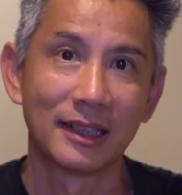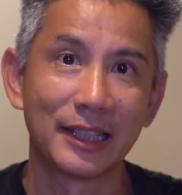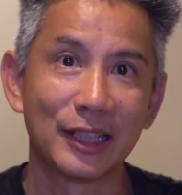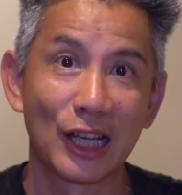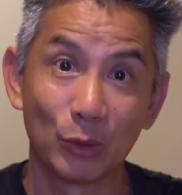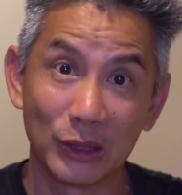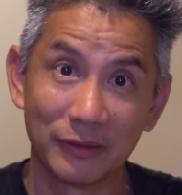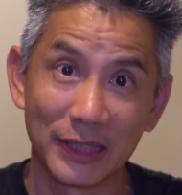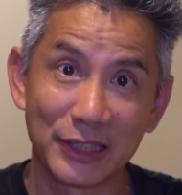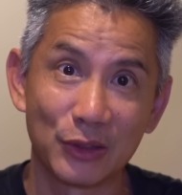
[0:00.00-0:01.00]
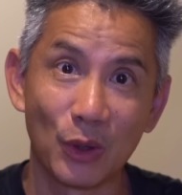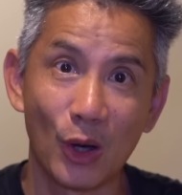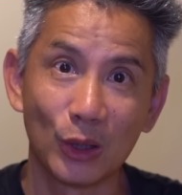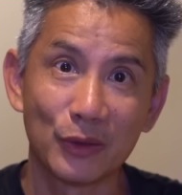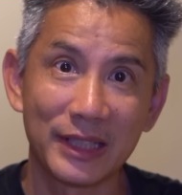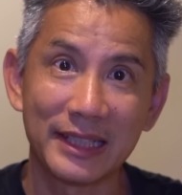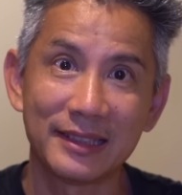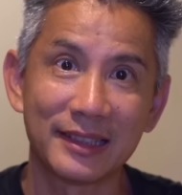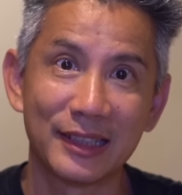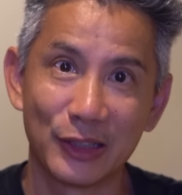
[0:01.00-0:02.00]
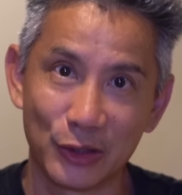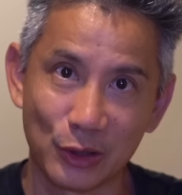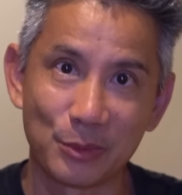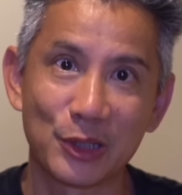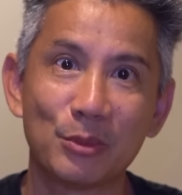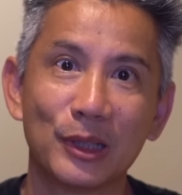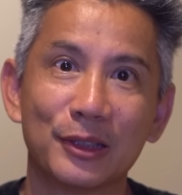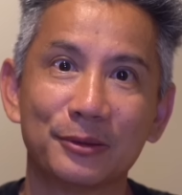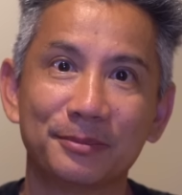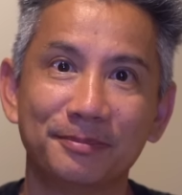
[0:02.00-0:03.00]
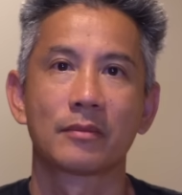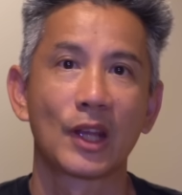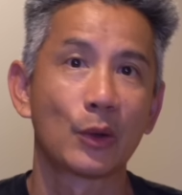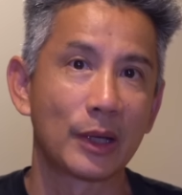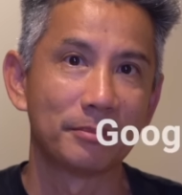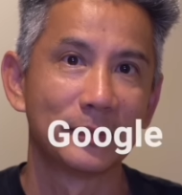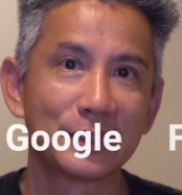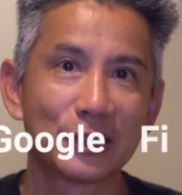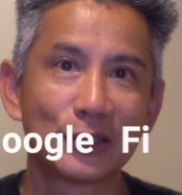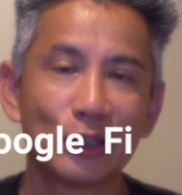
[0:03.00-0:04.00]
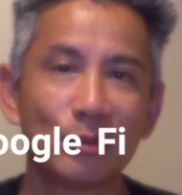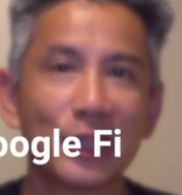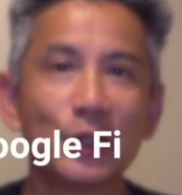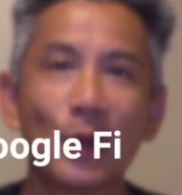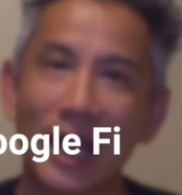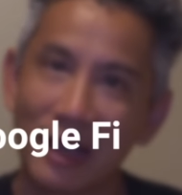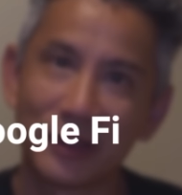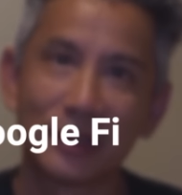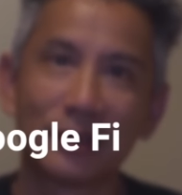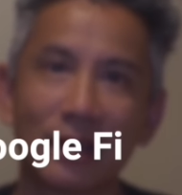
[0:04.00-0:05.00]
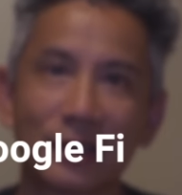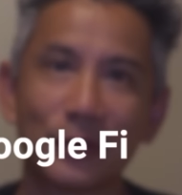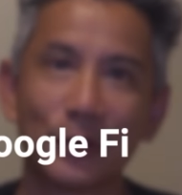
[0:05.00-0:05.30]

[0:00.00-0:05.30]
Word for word: Again, I will leave links to all of these in the description below. Okay, let's assume that you have an unlocked